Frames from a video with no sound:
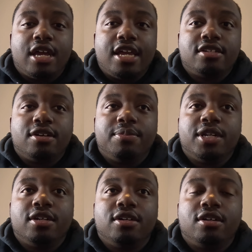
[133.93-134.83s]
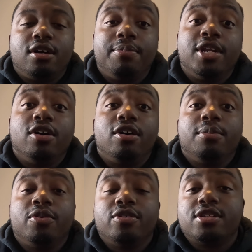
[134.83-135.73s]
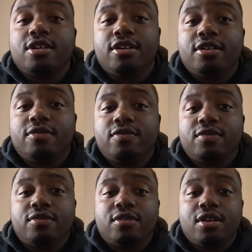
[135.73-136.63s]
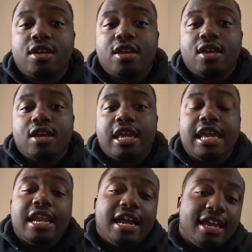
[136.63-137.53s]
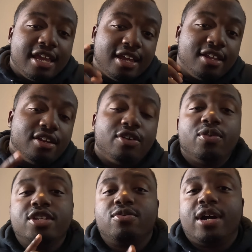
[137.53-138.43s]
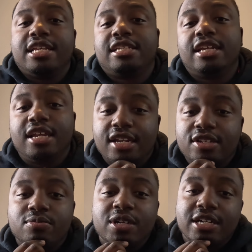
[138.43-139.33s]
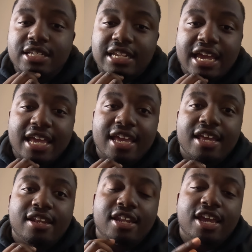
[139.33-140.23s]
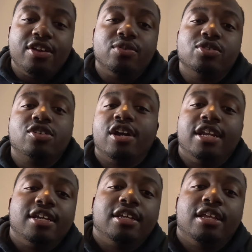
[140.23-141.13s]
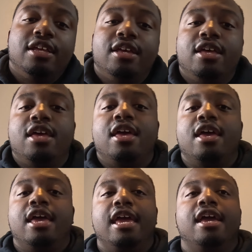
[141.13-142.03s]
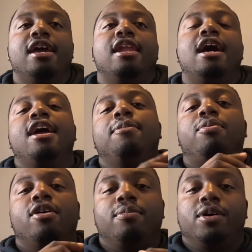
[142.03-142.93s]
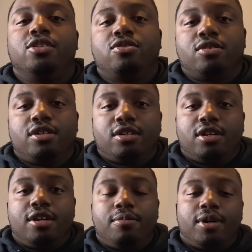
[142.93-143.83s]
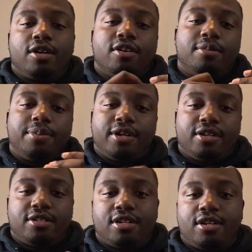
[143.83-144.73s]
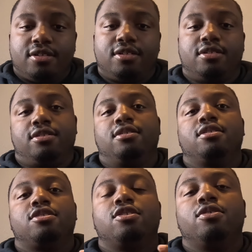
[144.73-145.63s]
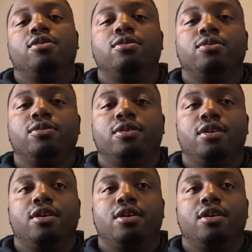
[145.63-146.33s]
actually, I'm in the I'm in the Army Reserve, and I had the reason why I say that is because I had annual training and I had parked my truck at my grandparents' house. So